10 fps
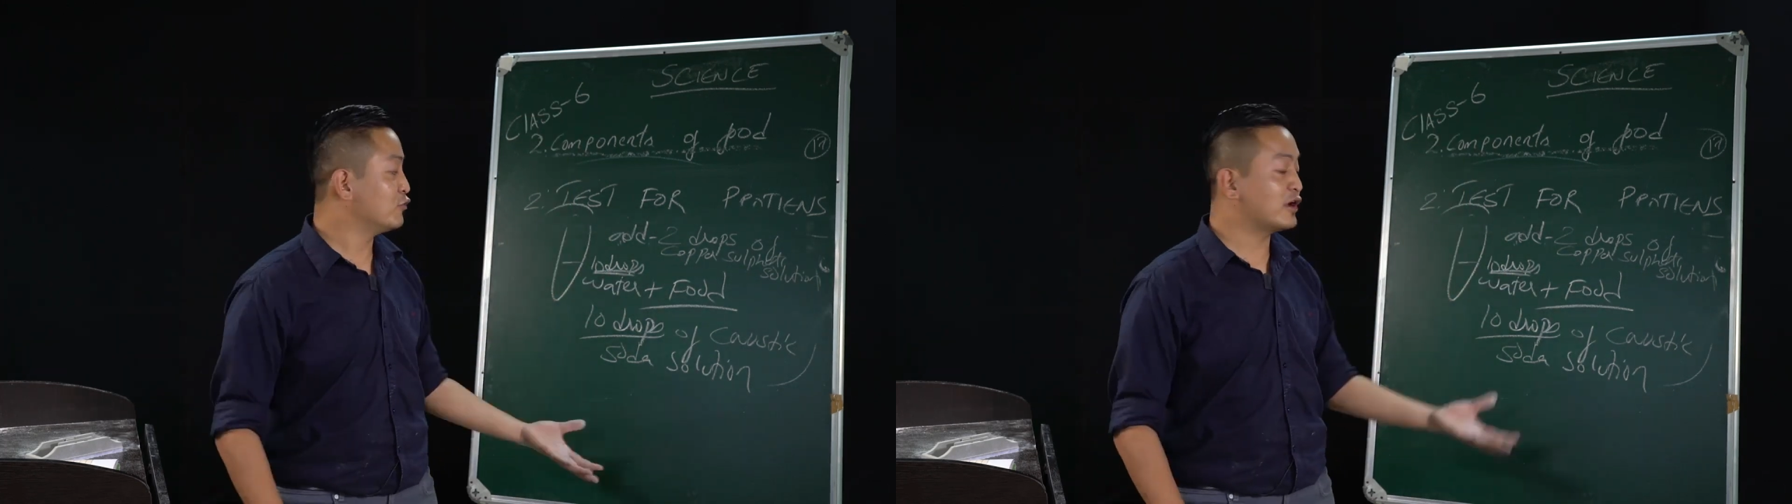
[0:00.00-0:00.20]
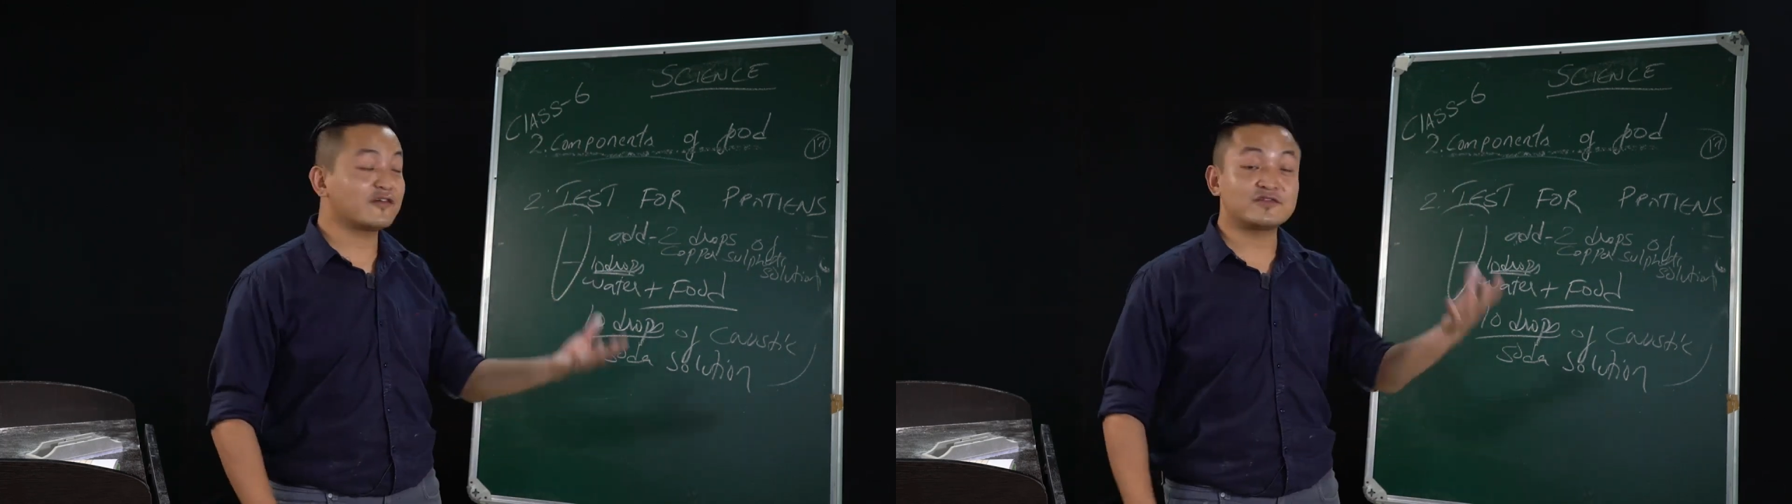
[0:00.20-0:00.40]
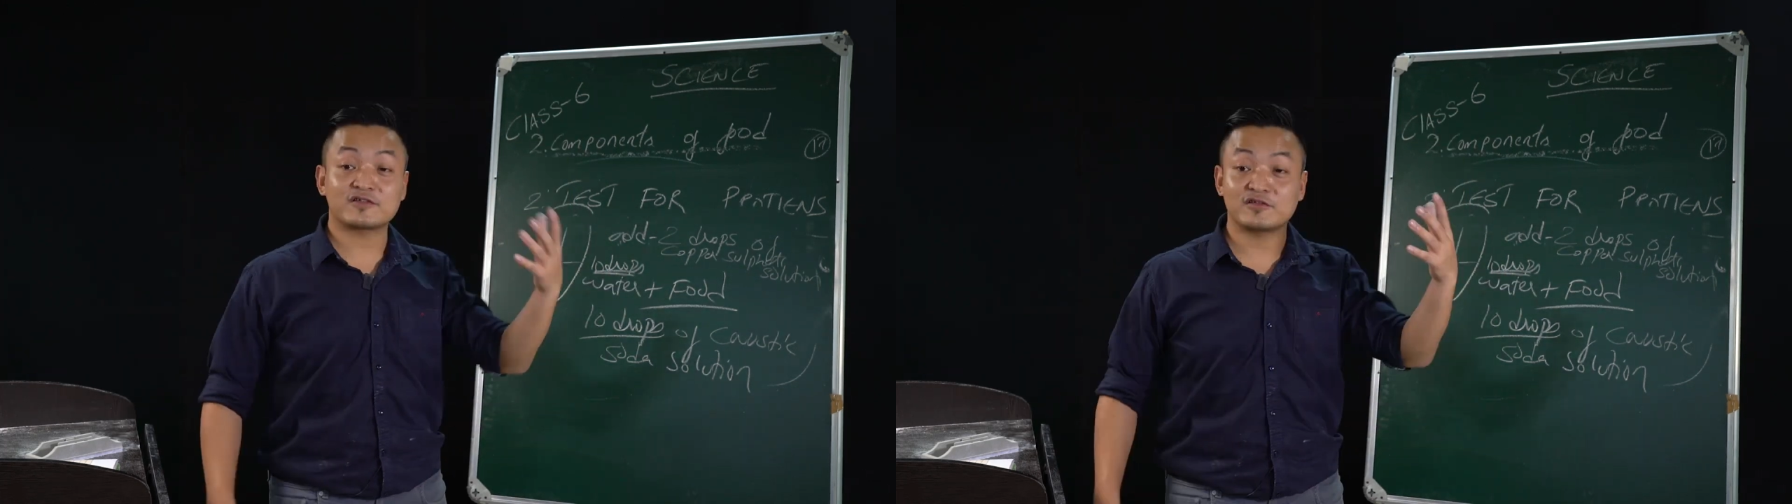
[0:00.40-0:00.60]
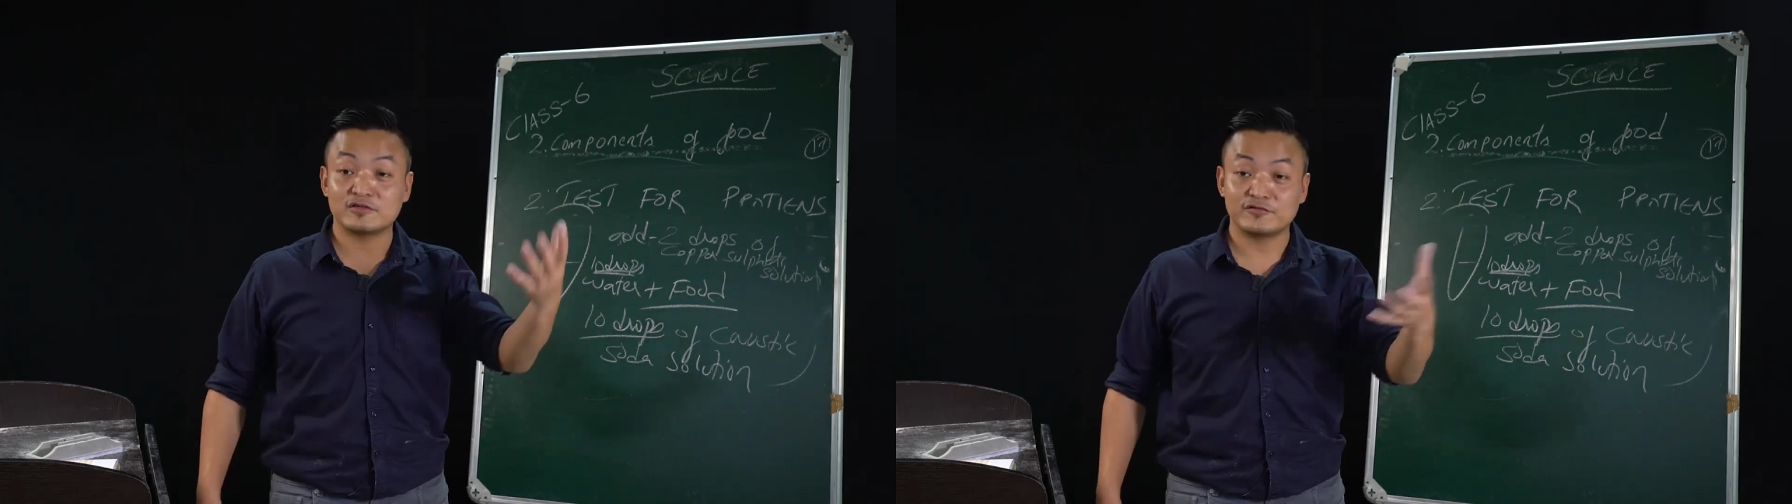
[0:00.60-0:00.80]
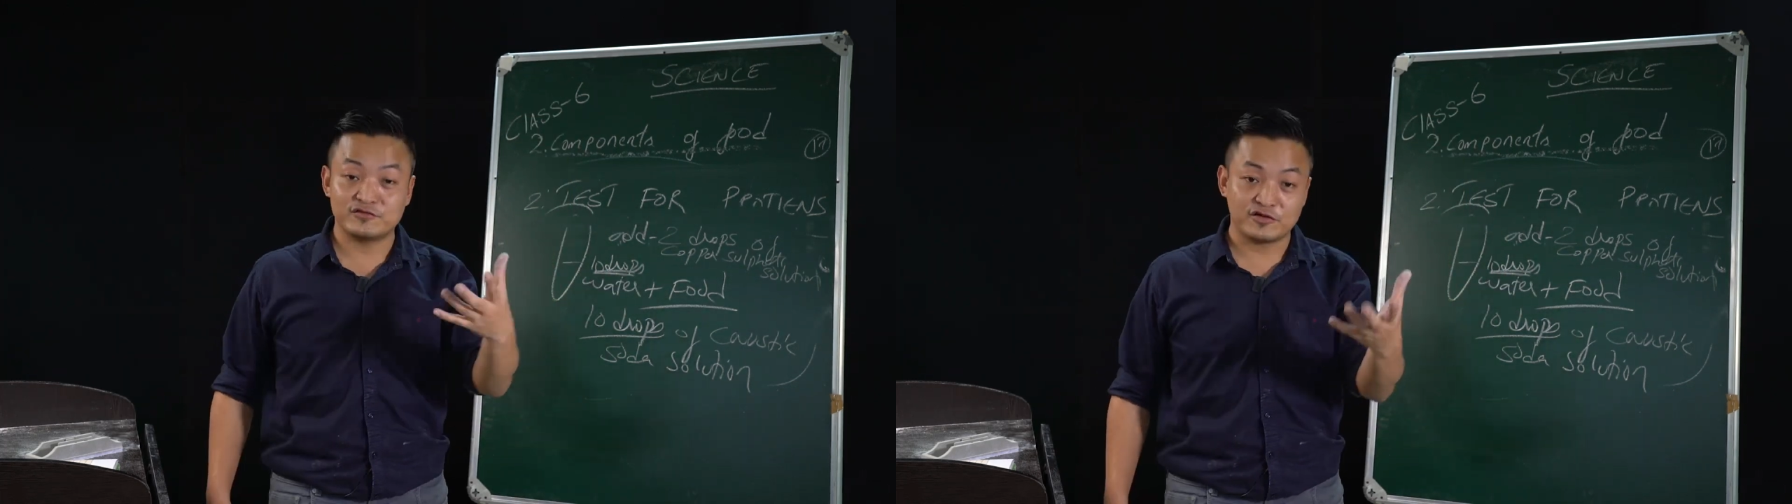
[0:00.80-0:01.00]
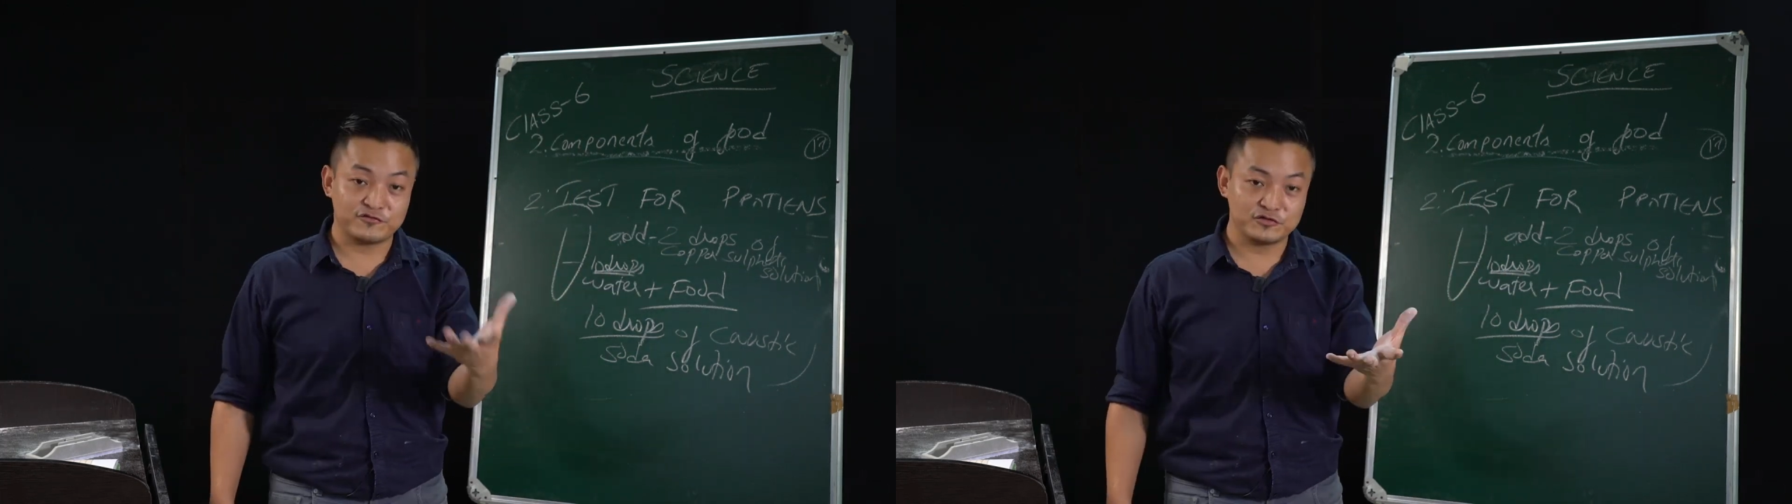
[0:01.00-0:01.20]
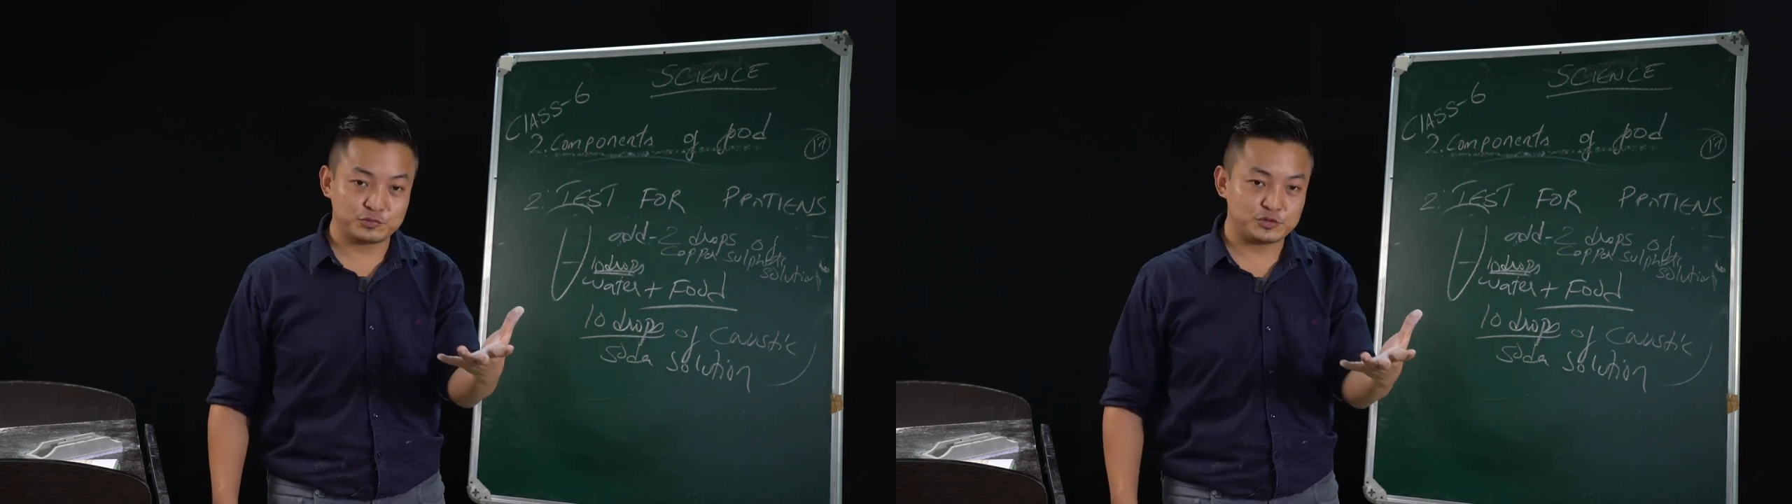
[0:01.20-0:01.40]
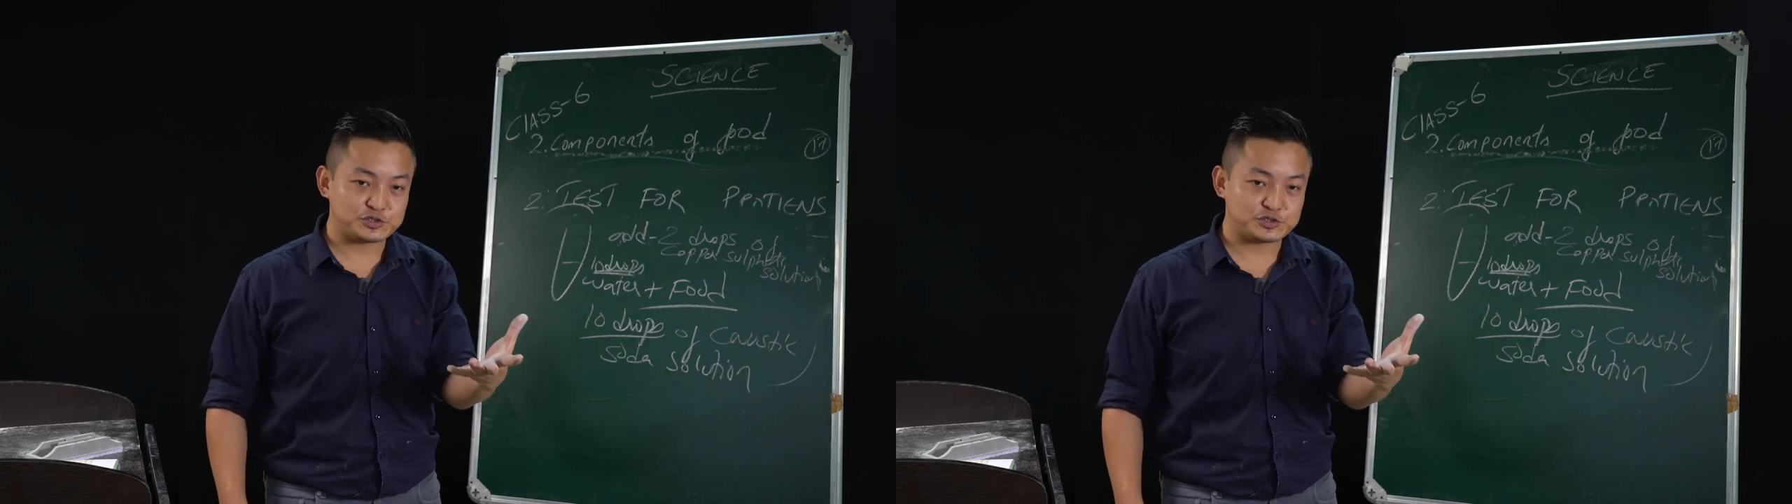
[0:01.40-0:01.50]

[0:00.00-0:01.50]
We have the food